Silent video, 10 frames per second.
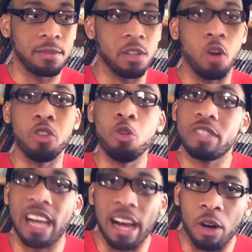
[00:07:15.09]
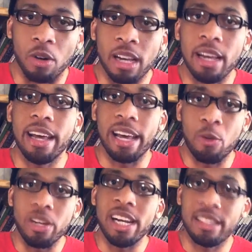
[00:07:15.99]
Nuketown, and
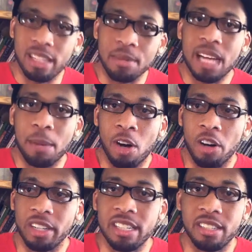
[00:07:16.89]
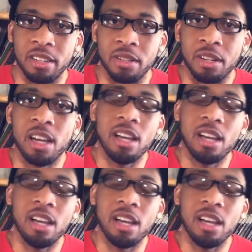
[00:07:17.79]
we ended up tomahawking each other.